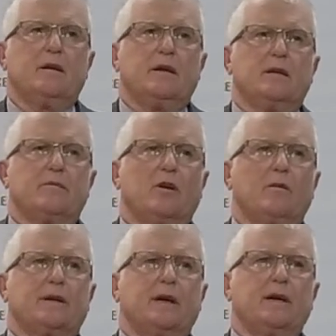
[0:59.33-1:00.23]
In the
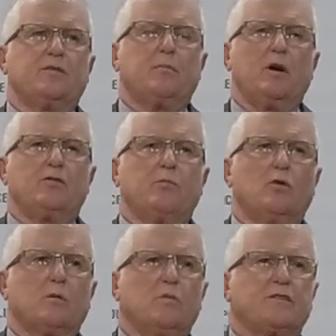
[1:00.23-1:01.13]
following days, a
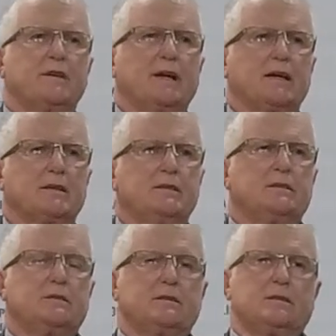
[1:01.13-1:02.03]
post-mortem was conducted
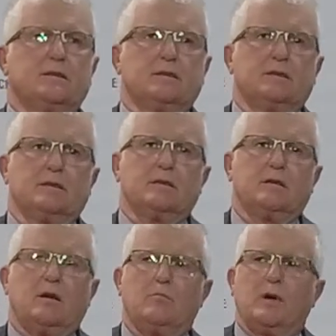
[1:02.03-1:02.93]

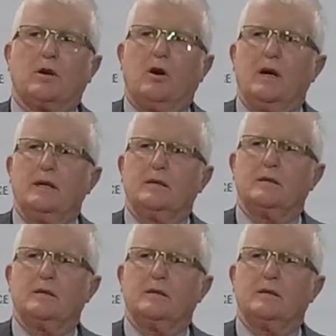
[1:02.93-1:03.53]
on Mackay,